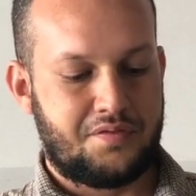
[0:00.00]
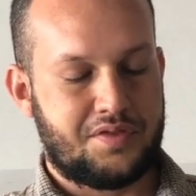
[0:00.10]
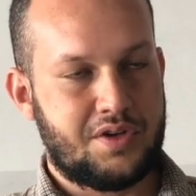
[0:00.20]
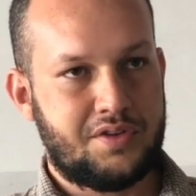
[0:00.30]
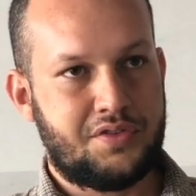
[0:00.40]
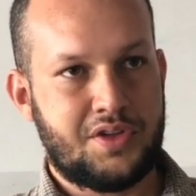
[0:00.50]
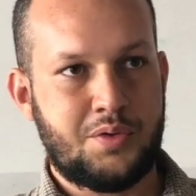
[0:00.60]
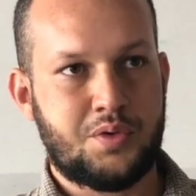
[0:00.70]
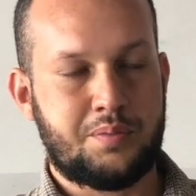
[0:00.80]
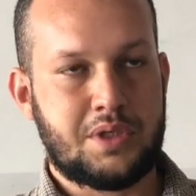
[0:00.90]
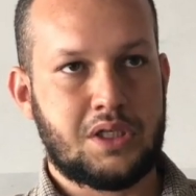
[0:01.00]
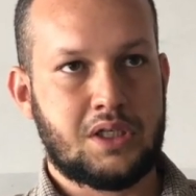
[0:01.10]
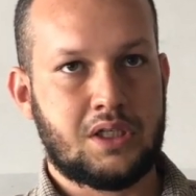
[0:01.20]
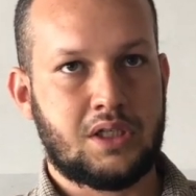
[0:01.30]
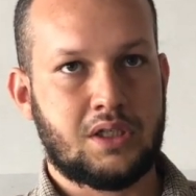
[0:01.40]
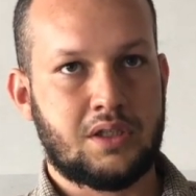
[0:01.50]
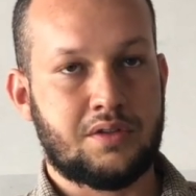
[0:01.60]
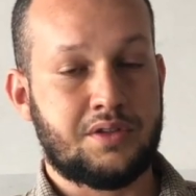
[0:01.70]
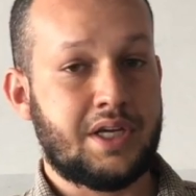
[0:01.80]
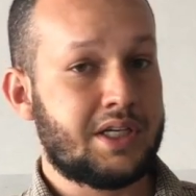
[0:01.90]
The other thing would be
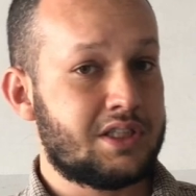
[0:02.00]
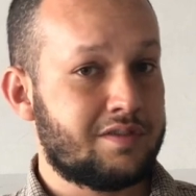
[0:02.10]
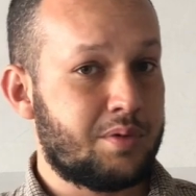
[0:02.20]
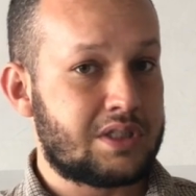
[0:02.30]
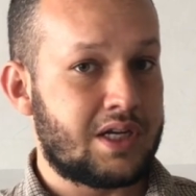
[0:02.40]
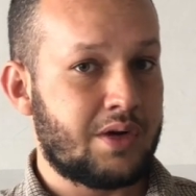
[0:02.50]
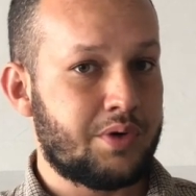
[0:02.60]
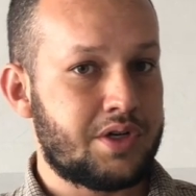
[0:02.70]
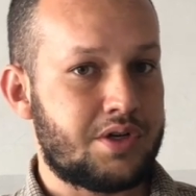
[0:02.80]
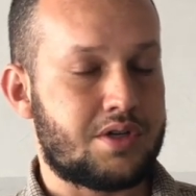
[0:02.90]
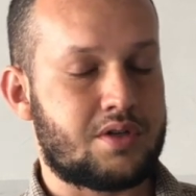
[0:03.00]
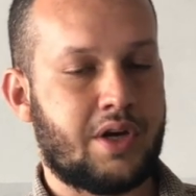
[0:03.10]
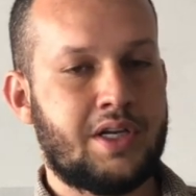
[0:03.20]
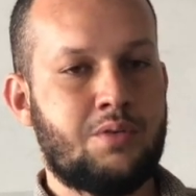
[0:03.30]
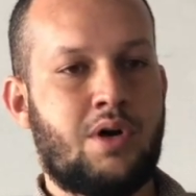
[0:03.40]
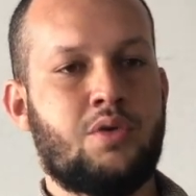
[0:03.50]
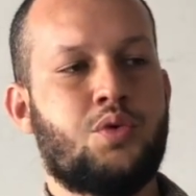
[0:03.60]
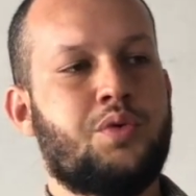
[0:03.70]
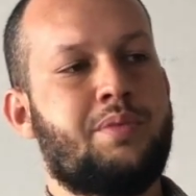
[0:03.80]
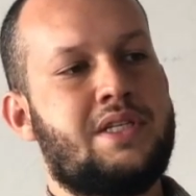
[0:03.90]
negative body language. So anyone
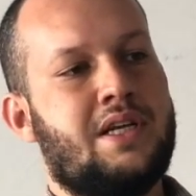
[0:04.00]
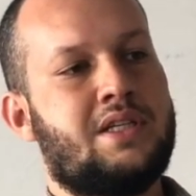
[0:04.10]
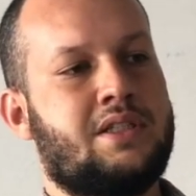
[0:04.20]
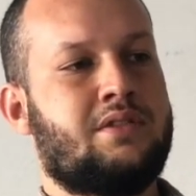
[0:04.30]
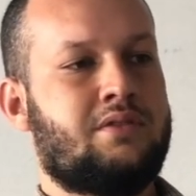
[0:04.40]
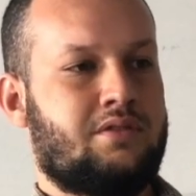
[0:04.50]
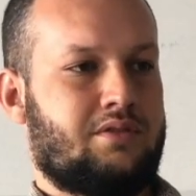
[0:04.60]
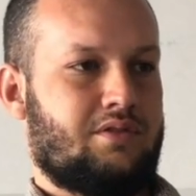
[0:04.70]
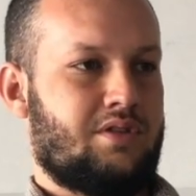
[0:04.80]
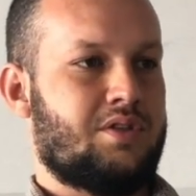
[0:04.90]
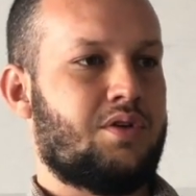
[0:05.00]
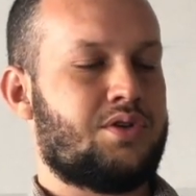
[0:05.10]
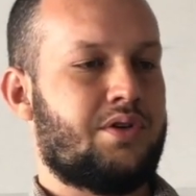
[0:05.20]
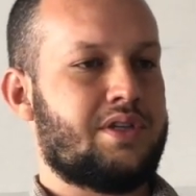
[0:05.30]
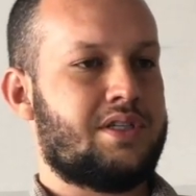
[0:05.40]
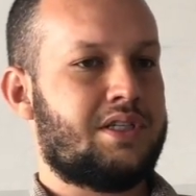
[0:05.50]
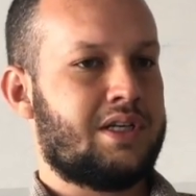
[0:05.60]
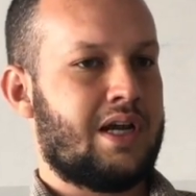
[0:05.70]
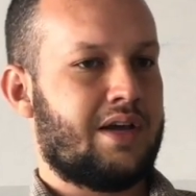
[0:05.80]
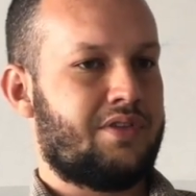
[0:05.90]
who would be
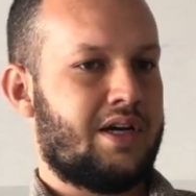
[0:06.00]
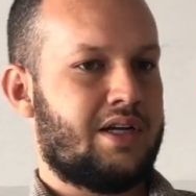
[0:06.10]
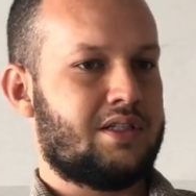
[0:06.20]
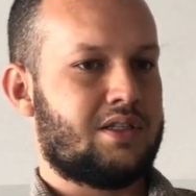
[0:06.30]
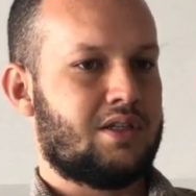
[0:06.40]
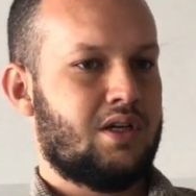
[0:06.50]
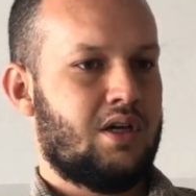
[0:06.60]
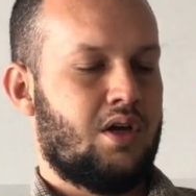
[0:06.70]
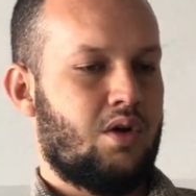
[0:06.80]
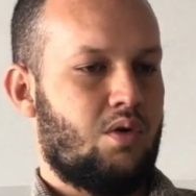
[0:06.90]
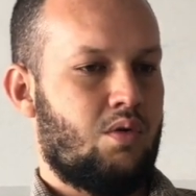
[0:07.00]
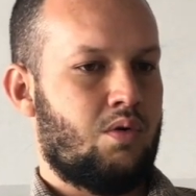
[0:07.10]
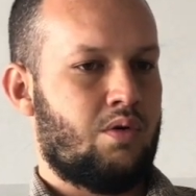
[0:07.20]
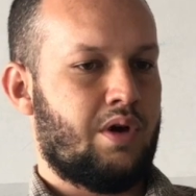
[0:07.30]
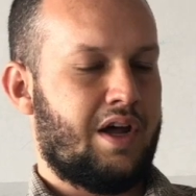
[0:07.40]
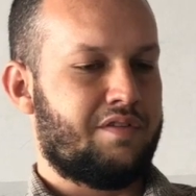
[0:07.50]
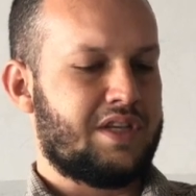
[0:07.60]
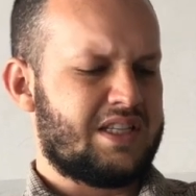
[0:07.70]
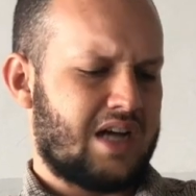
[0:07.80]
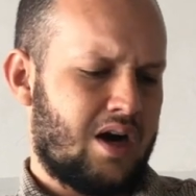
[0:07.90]
sitting like that, or having
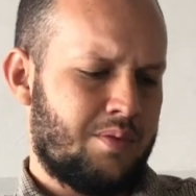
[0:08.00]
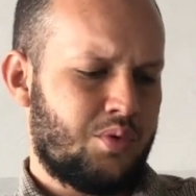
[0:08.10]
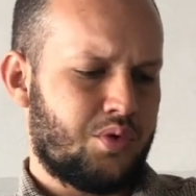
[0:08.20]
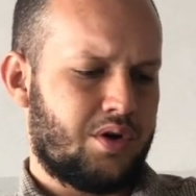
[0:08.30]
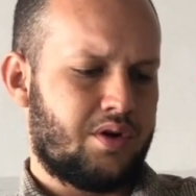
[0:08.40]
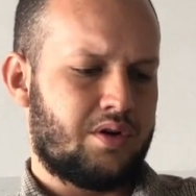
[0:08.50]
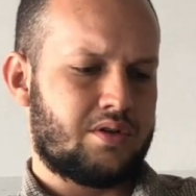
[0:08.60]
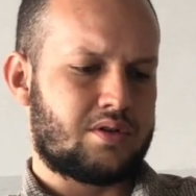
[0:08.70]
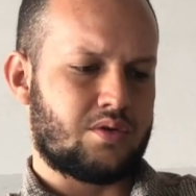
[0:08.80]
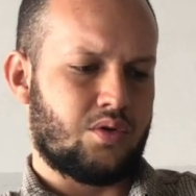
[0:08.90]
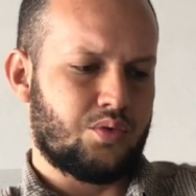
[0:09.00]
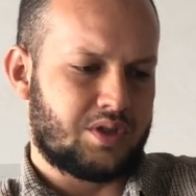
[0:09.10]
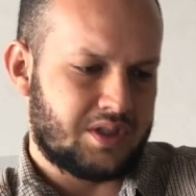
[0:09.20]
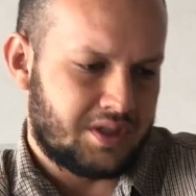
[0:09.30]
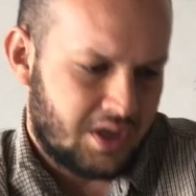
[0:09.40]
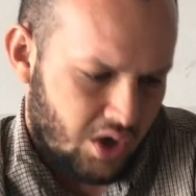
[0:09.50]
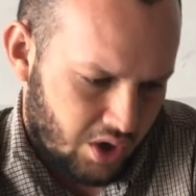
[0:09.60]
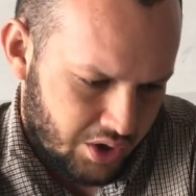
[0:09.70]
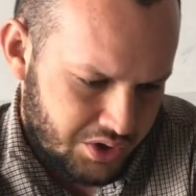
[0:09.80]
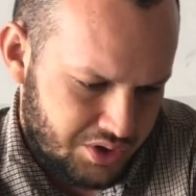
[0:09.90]
his arm crossed, or looking
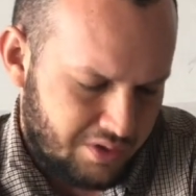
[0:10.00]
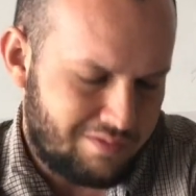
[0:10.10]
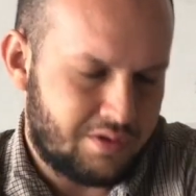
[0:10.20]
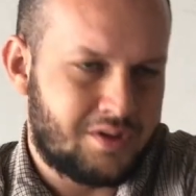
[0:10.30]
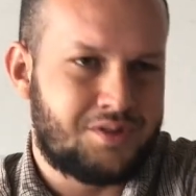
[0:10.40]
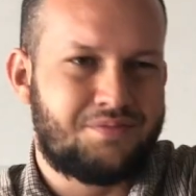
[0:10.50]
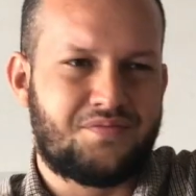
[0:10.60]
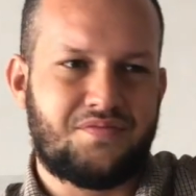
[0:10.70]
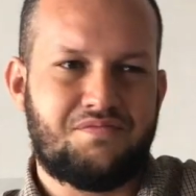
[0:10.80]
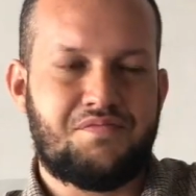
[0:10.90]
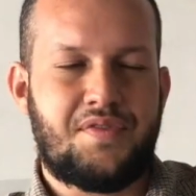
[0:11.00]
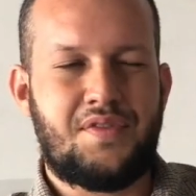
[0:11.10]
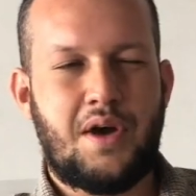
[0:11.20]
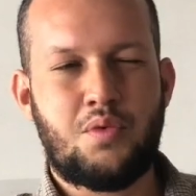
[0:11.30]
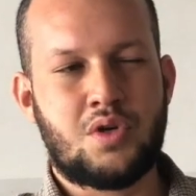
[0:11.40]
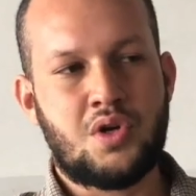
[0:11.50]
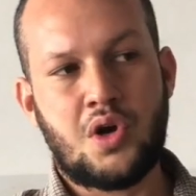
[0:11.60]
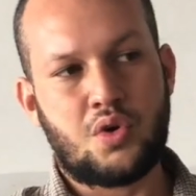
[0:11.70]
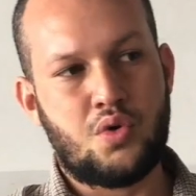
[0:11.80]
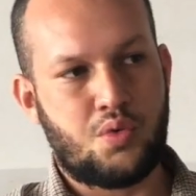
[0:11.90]
hunched over, that would
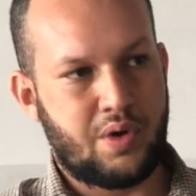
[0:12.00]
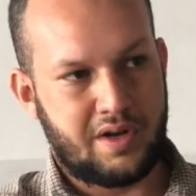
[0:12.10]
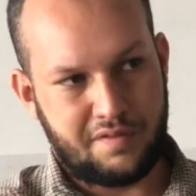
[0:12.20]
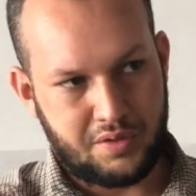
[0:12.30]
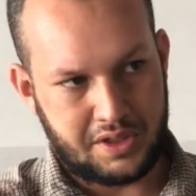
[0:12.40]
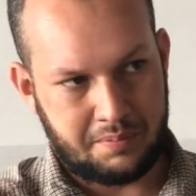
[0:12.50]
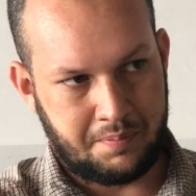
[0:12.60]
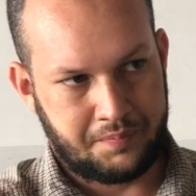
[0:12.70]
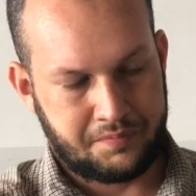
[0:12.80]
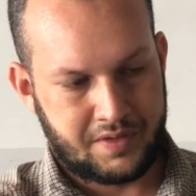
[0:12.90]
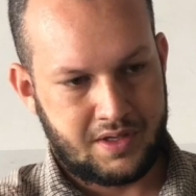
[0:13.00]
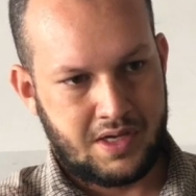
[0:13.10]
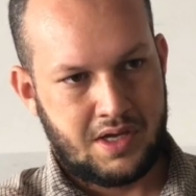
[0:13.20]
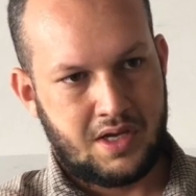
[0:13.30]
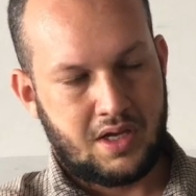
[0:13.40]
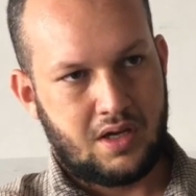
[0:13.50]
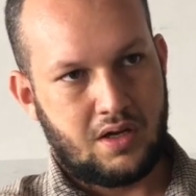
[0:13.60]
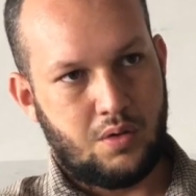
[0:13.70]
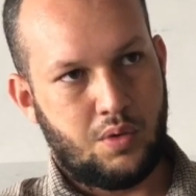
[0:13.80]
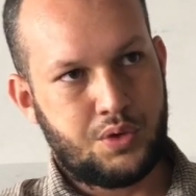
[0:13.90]
not look well for him.
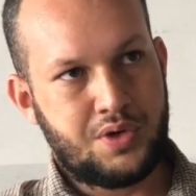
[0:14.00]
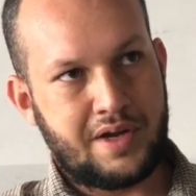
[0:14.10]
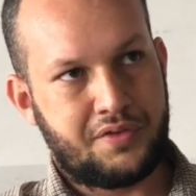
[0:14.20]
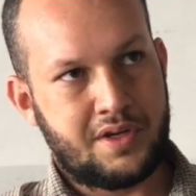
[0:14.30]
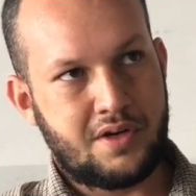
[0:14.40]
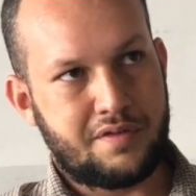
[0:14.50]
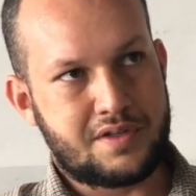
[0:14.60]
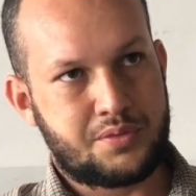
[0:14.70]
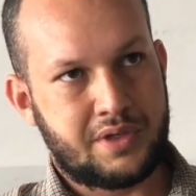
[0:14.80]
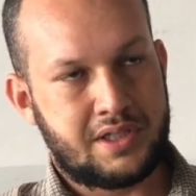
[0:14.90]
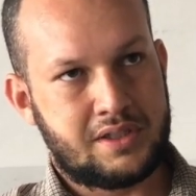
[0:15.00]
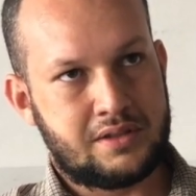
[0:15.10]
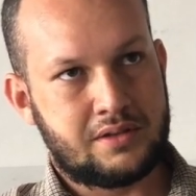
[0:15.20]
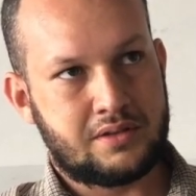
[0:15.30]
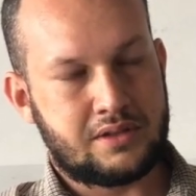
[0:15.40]
What could I think of as well?